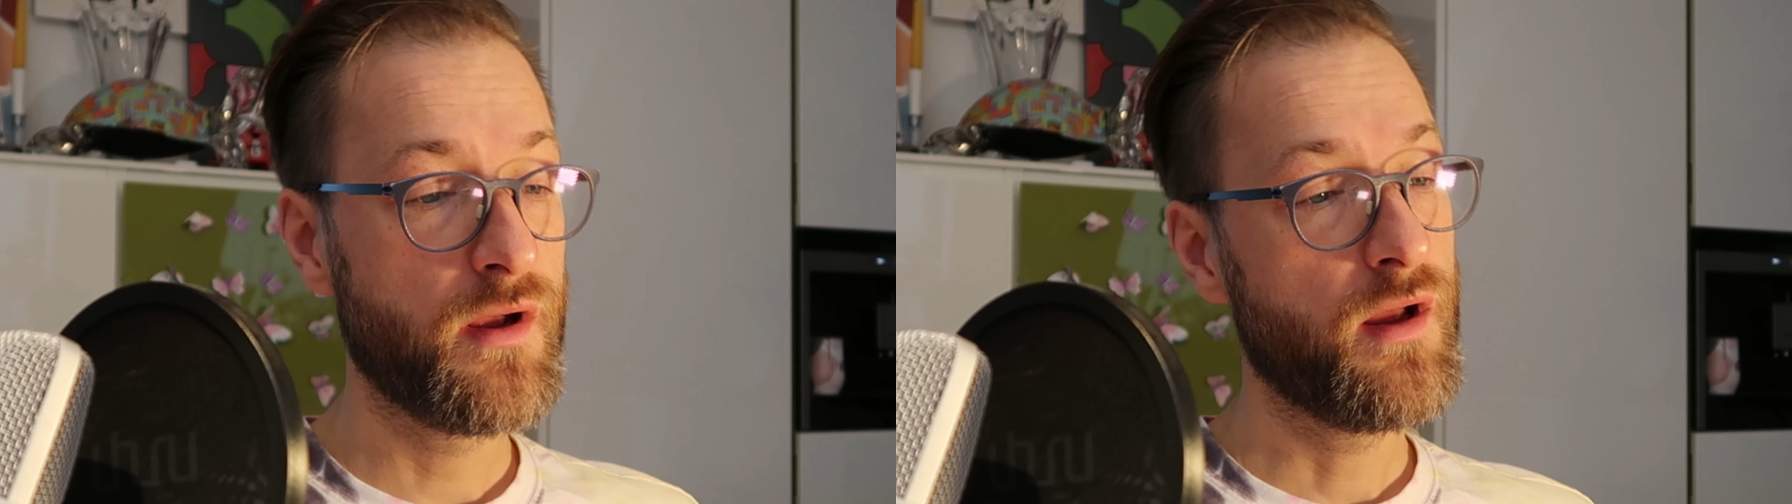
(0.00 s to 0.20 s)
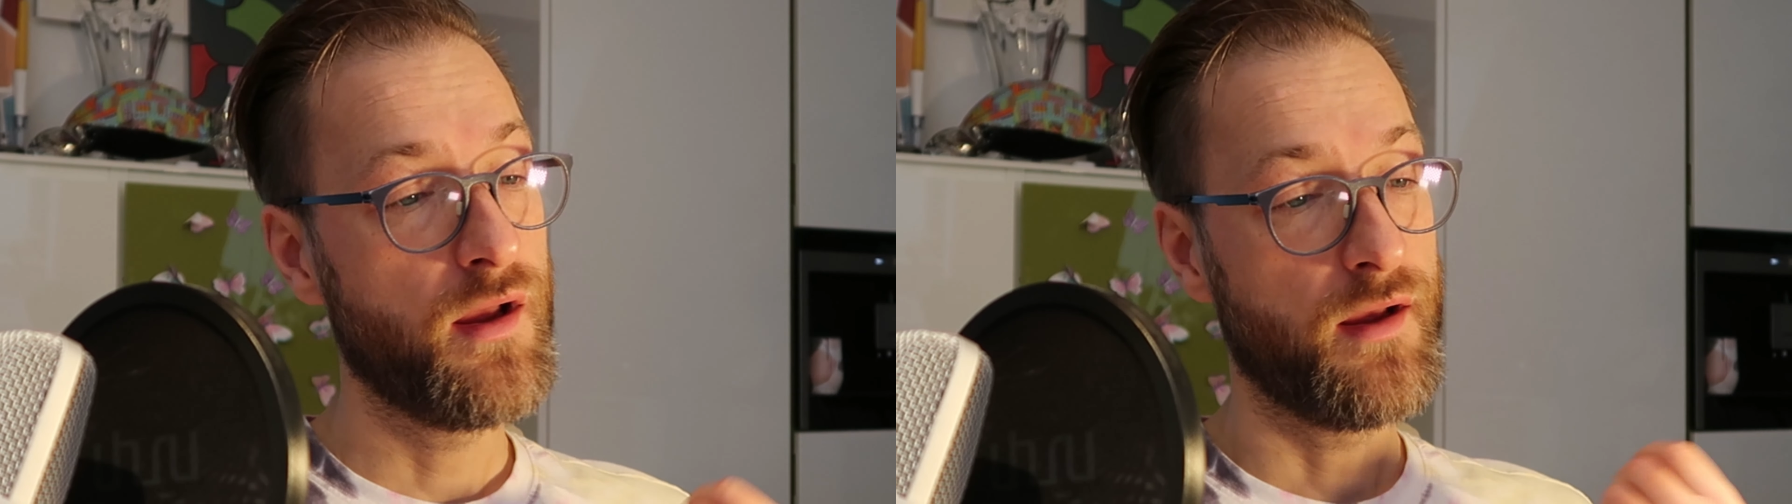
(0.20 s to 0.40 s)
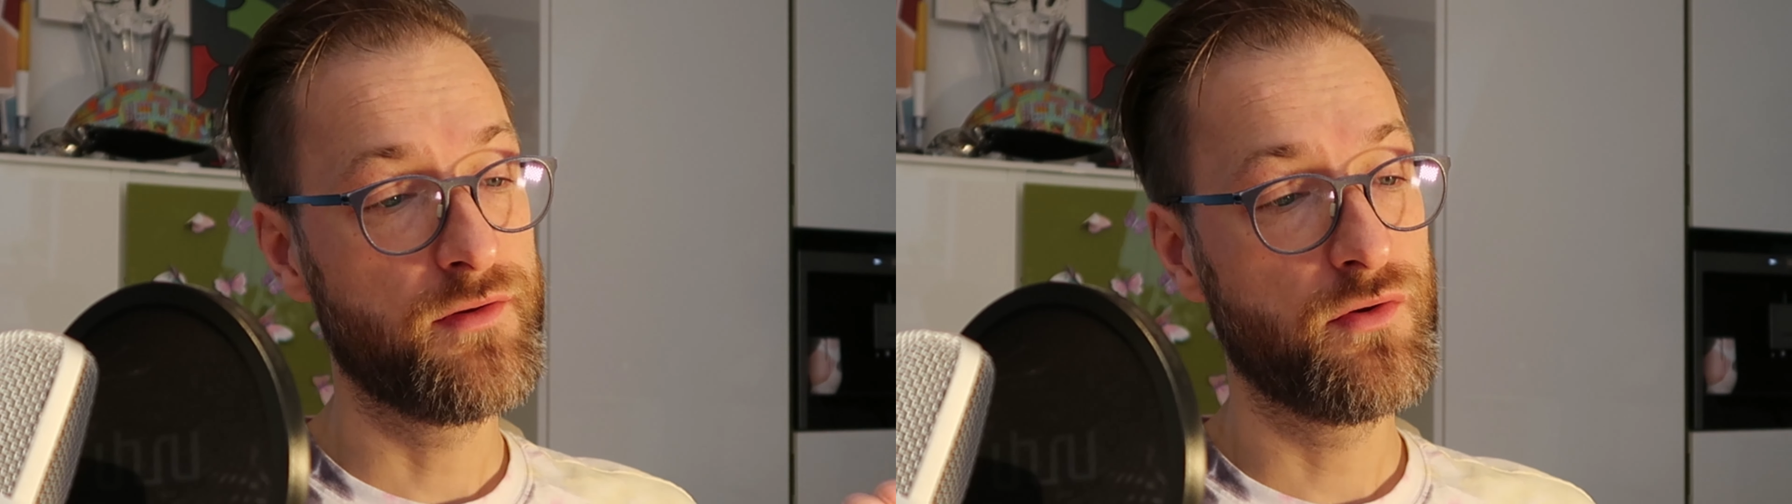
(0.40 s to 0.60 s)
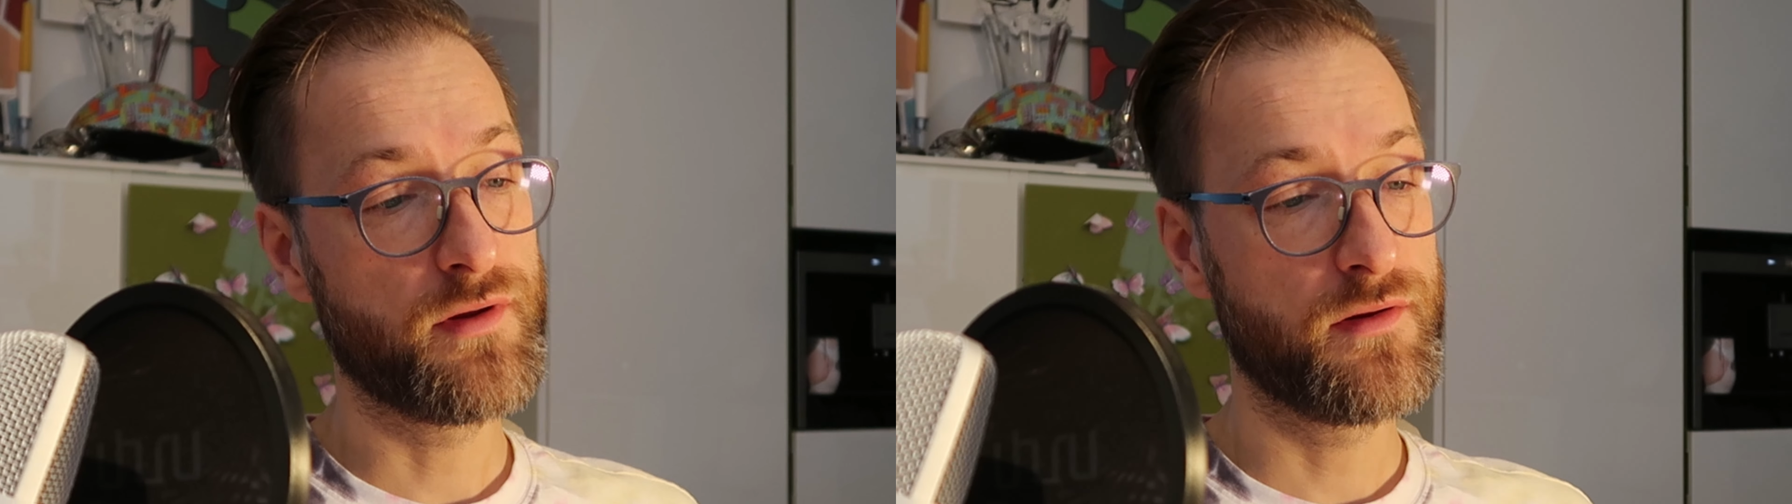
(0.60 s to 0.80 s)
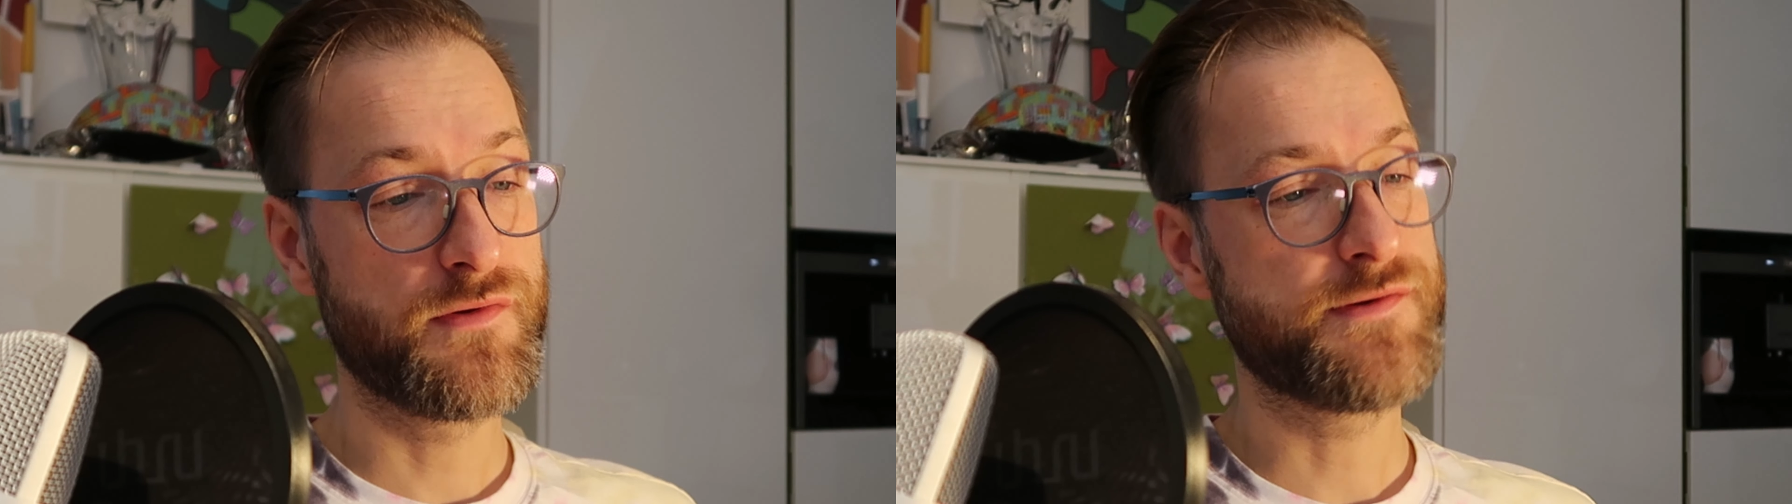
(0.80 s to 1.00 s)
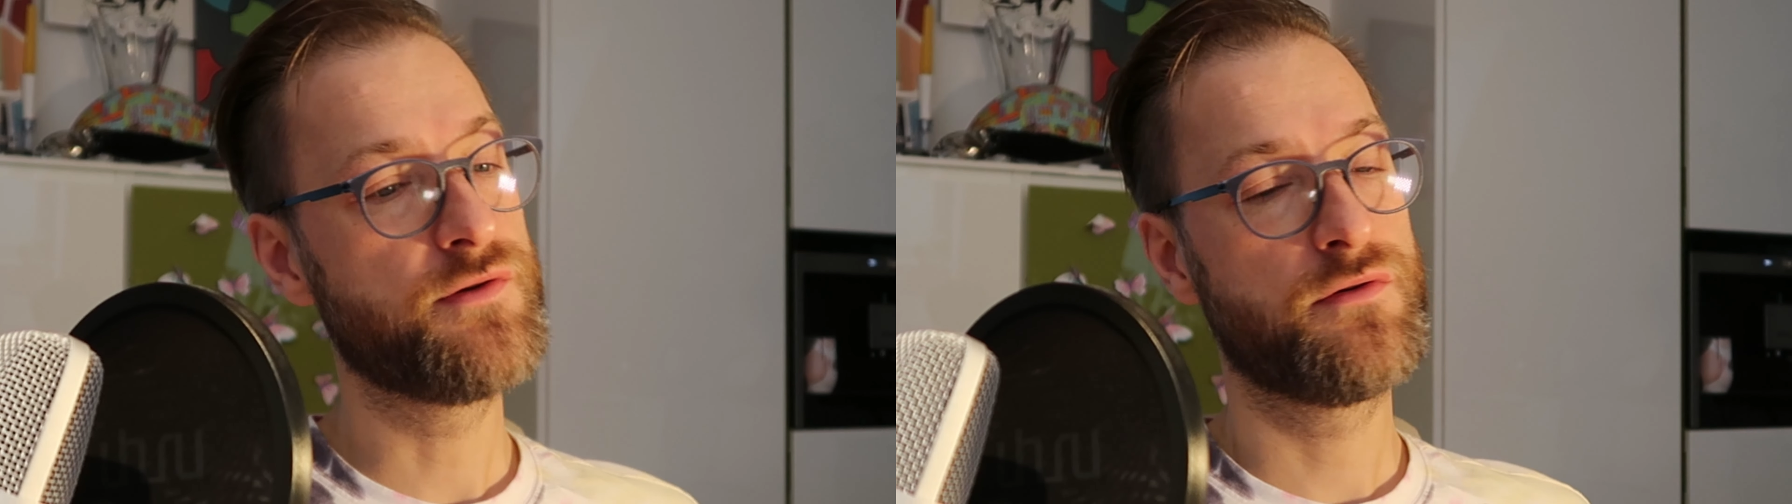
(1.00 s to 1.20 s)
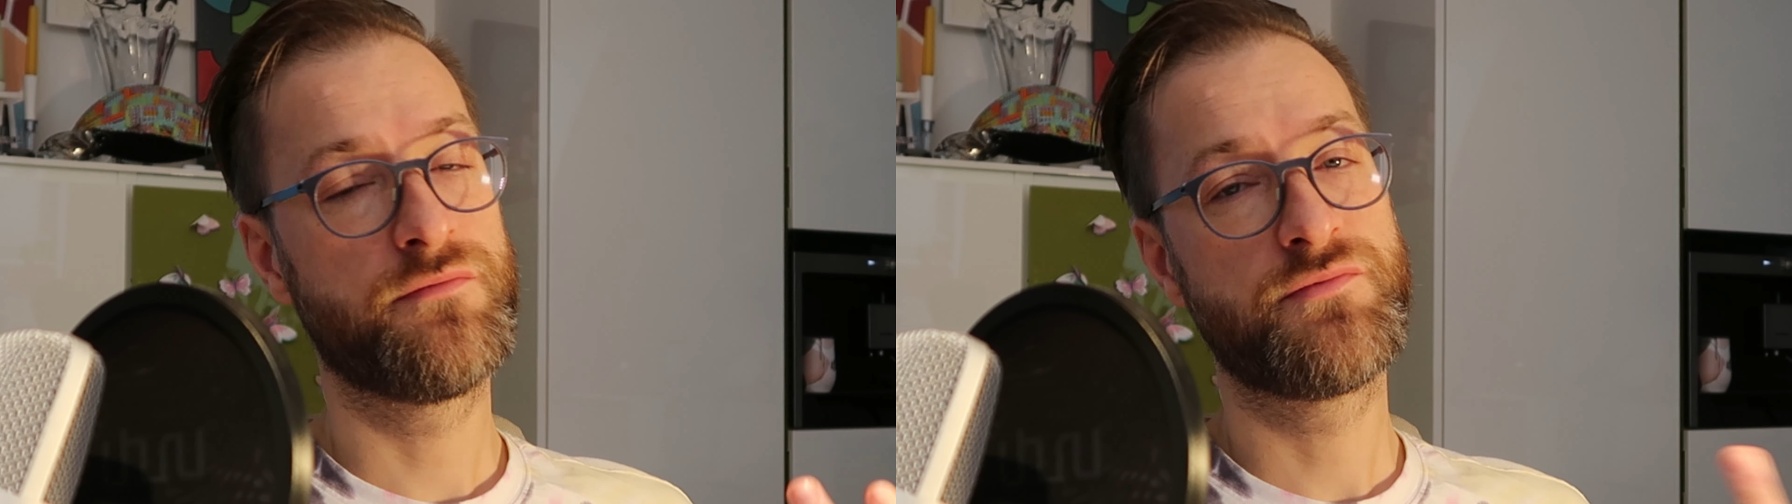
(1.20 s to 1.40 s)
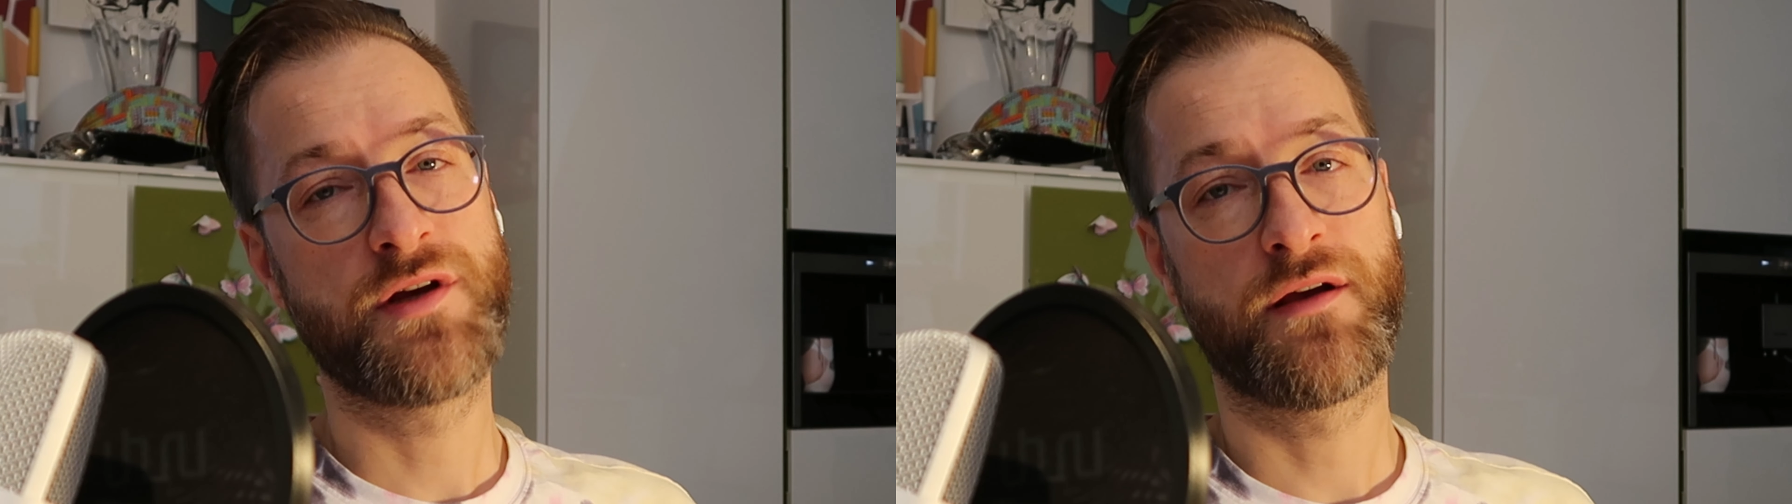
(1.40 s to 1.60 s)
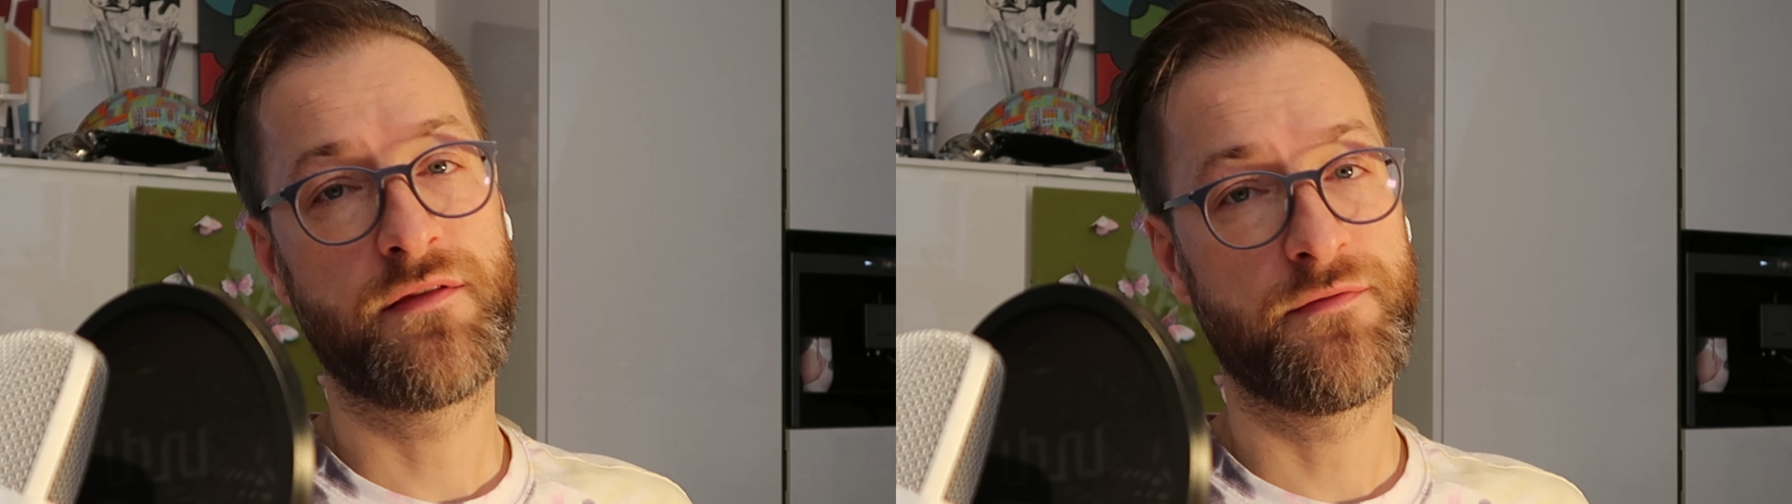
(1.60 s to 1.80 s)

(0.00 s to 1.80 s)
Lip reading: and you can also check the